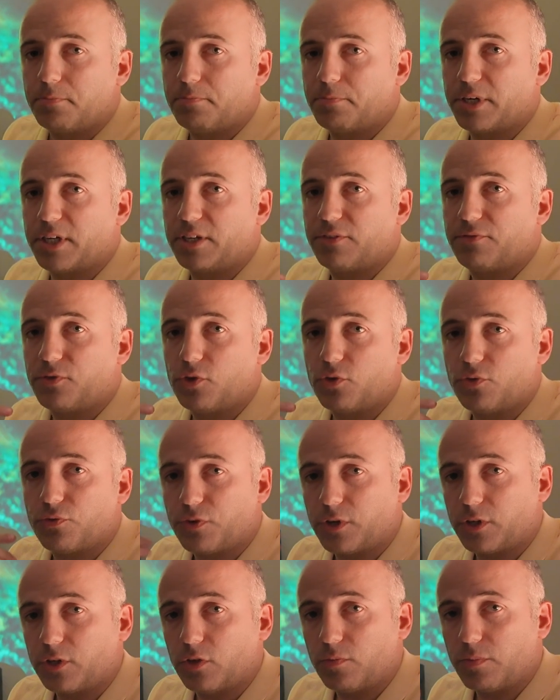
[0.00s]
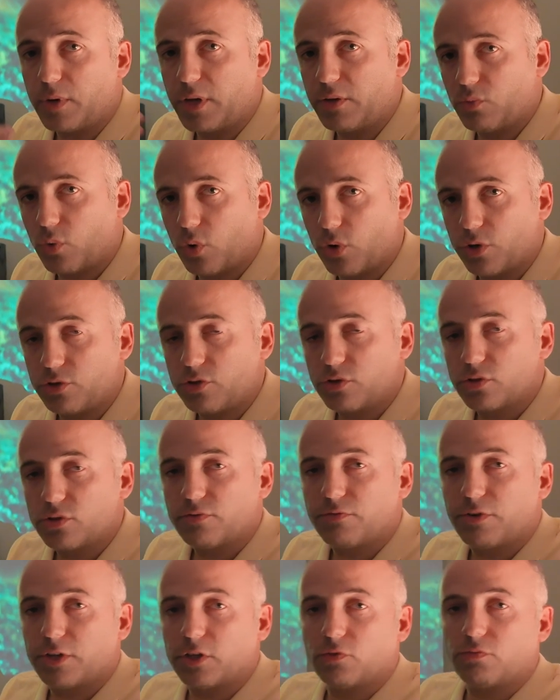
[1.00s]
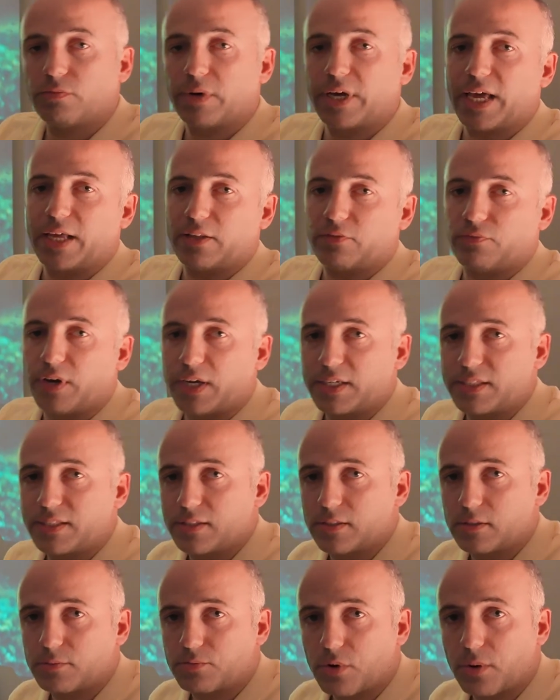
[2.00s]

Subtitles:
But if you follow my voice, follow my advices,